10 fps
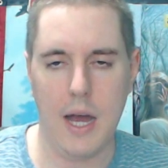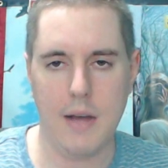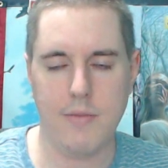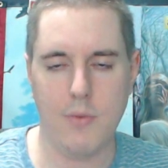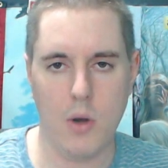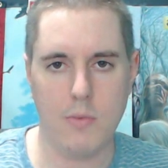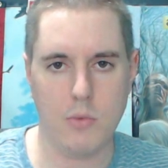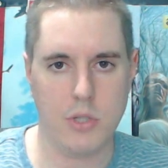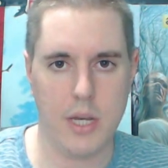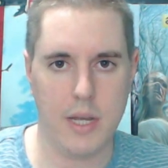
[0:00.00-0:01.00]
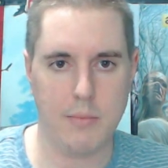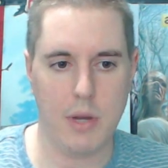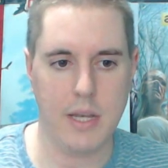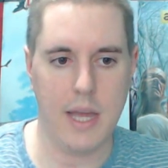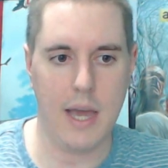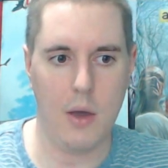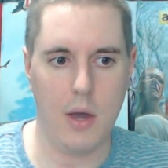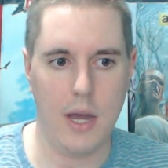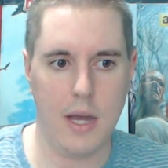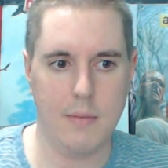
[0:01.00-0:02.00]
forum we're setting up right
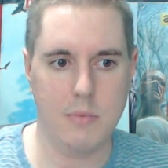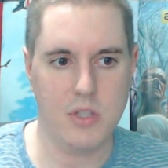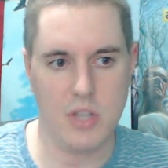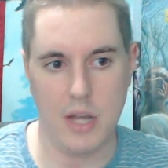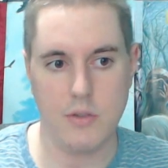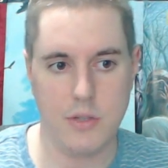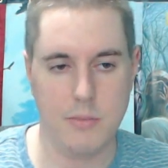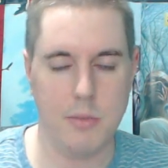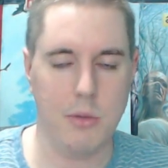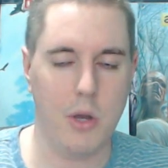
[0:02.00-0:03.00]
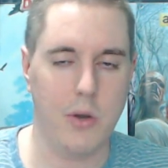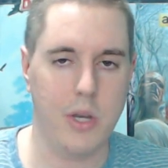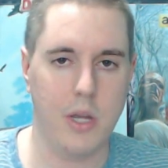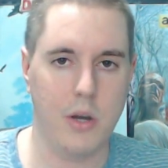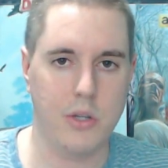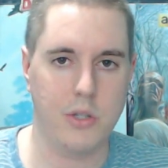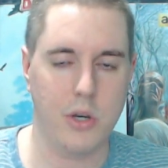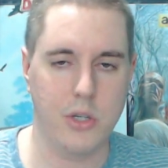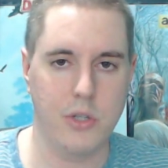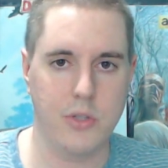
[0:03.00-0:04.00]
now. It's got some people already
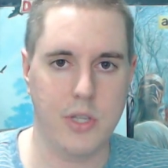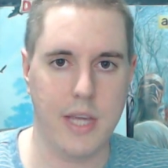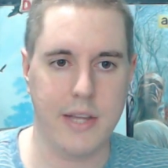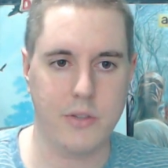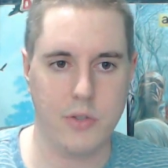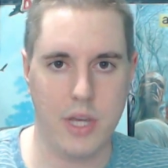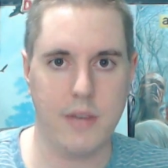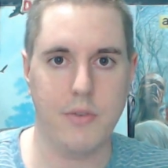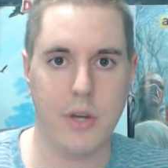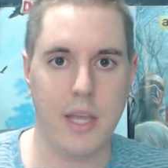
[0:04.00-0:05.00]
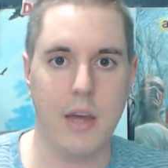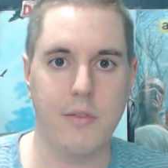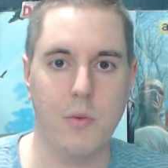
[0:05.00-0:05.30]
started to use it in that, so sign up for an account if